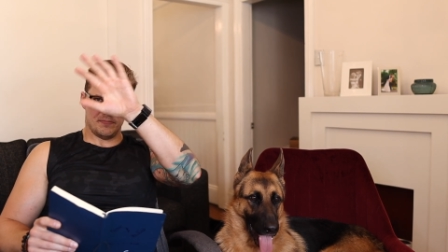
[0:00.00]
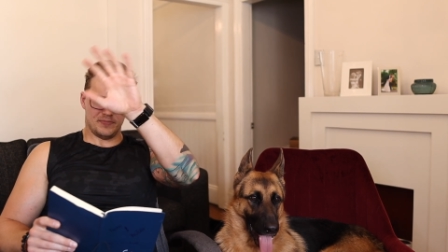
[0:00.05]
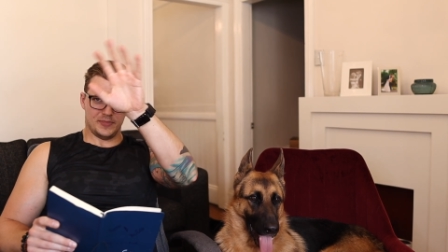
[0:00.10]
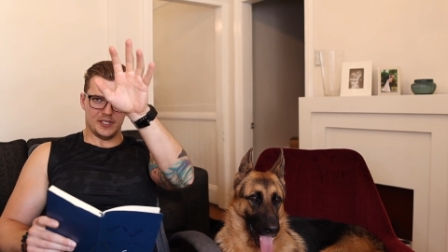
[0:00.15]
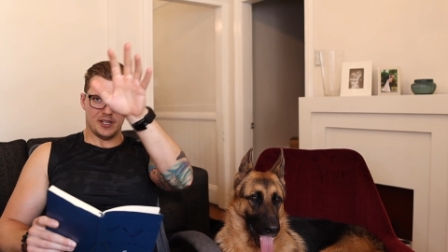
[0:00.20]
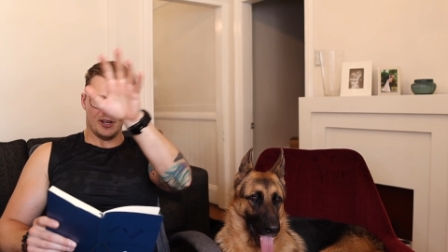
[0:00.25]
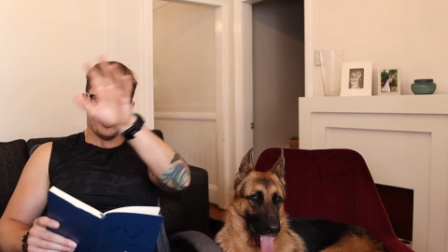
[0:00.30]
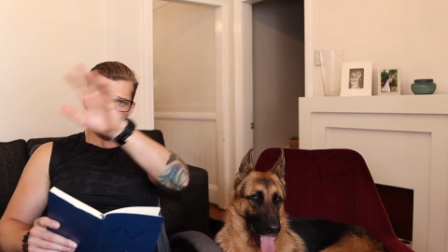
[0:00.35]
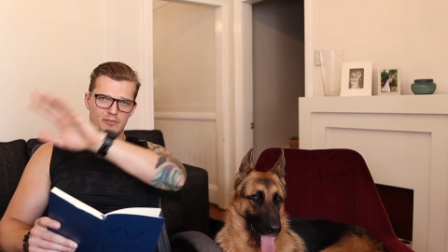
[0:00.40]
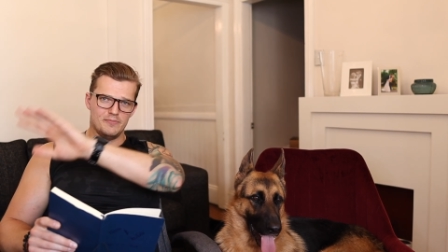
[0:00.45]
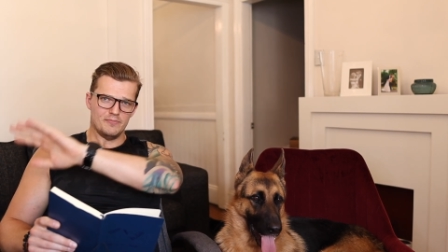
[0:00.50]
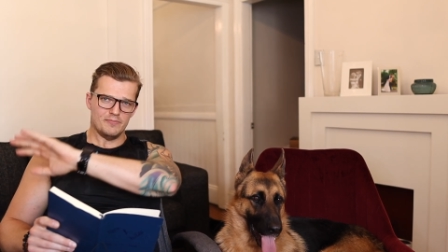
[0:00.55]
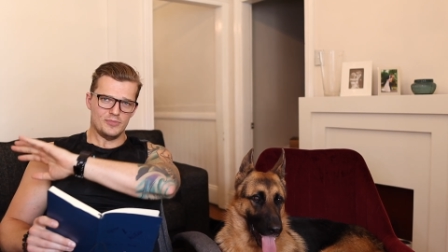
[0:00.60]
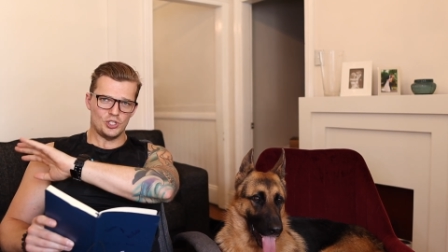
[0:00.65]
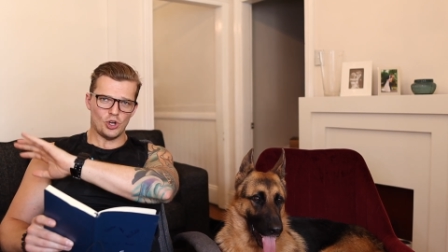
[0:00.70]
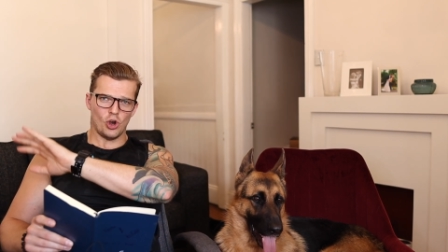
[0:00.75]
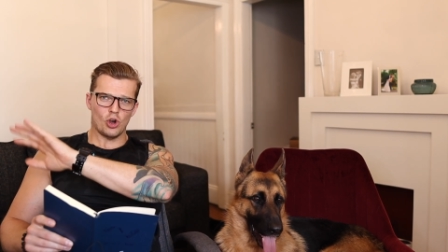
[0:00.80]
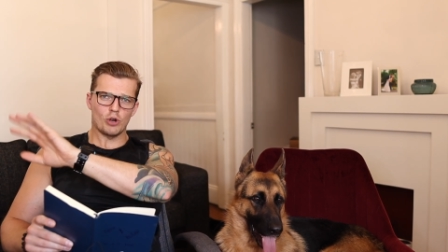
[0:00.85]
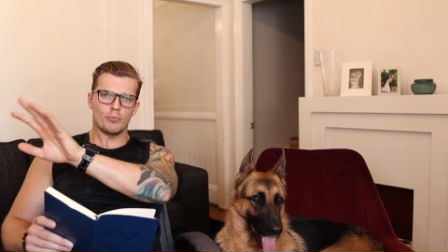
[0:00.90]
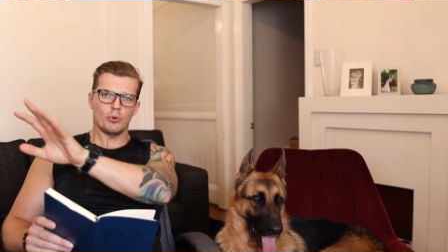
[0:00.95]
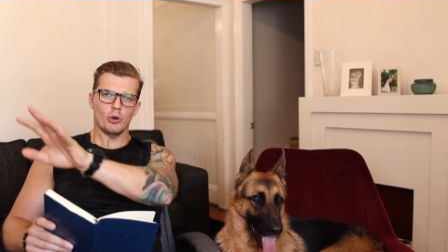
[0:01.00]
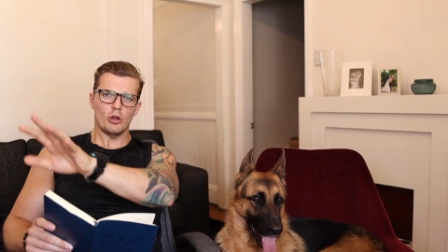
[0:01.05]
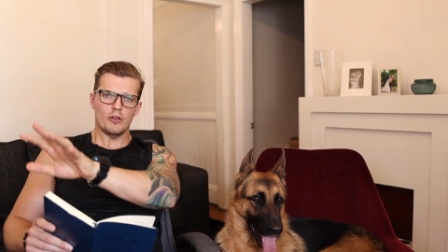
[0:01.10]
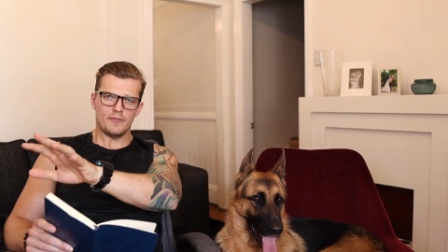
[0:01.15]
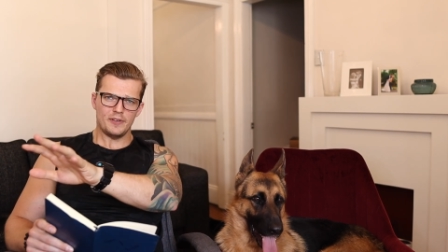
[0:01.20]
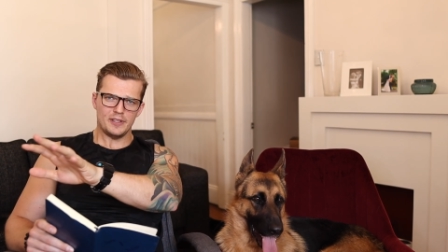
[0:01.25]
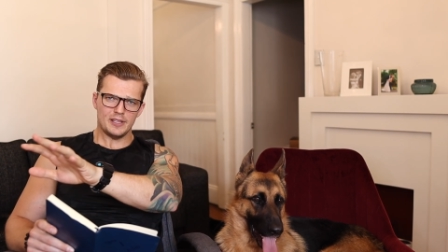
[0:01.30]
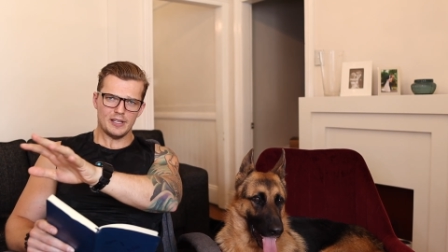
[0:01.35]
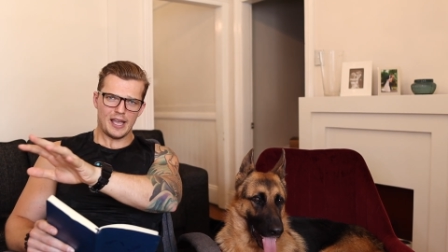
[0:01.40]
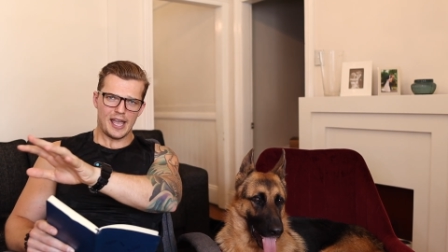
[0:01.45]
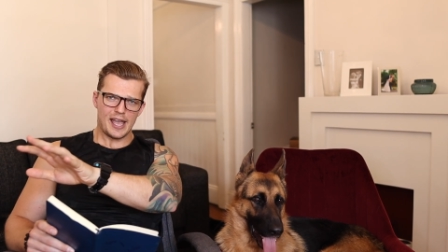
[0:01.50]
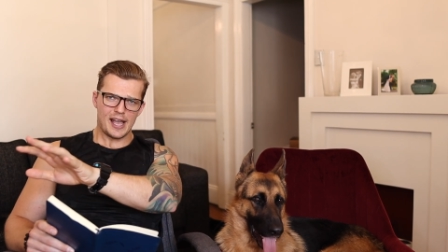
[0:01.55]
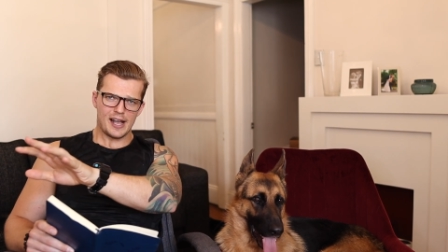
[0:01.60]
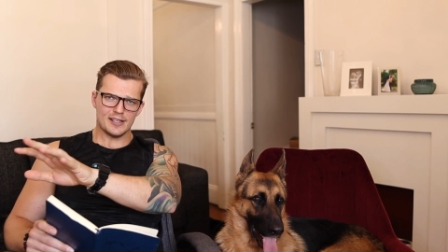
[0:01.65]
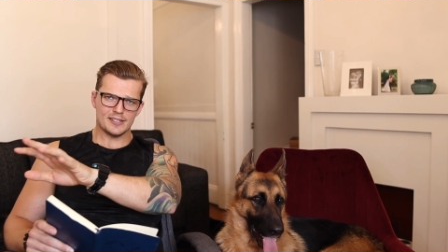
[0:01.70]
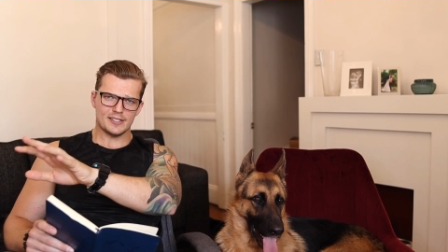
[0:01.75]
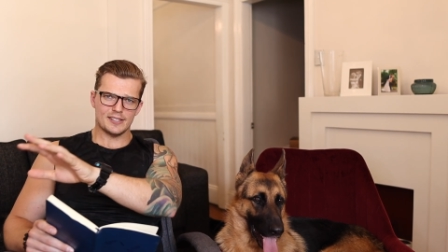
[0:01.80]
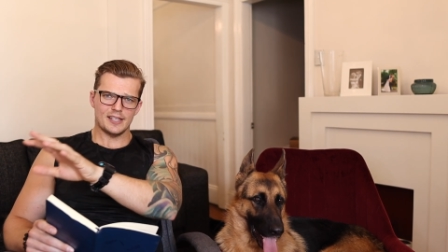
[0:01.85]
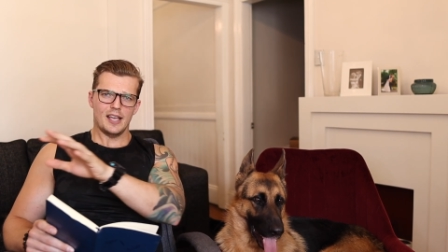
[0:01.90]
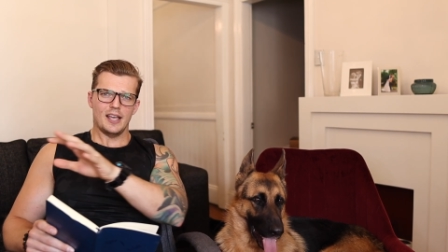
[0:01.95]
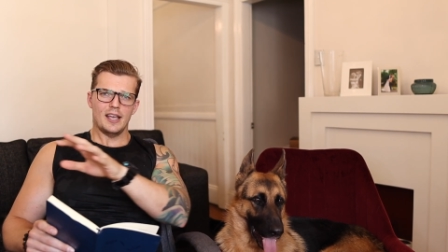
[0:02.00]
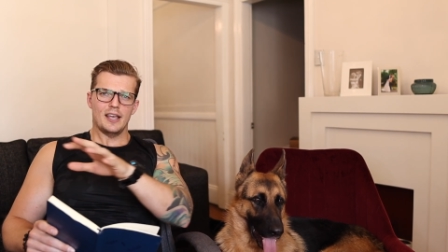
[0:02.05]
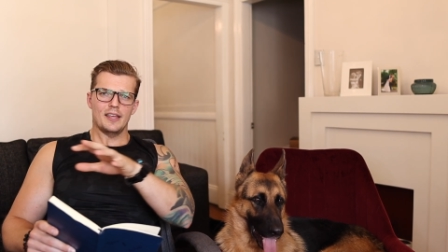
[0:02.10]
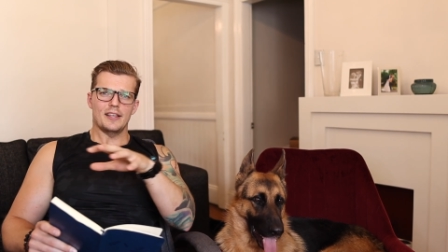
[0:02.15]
you know, dog proofing the house.